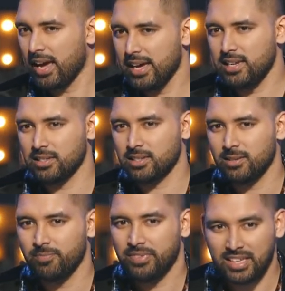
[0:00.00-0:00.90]

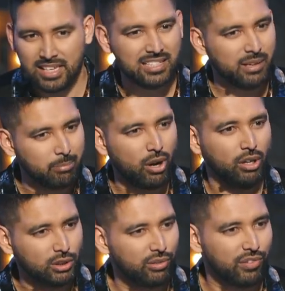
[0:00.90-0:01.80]
Idols. He's the
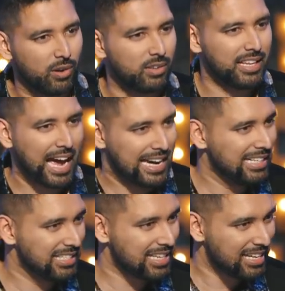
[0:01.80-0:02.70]
boss of all the
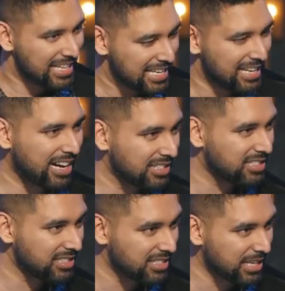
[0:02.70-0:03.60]
idols and he
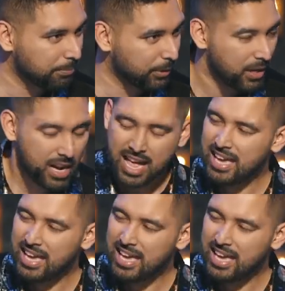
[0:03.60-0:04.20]
runs the temple.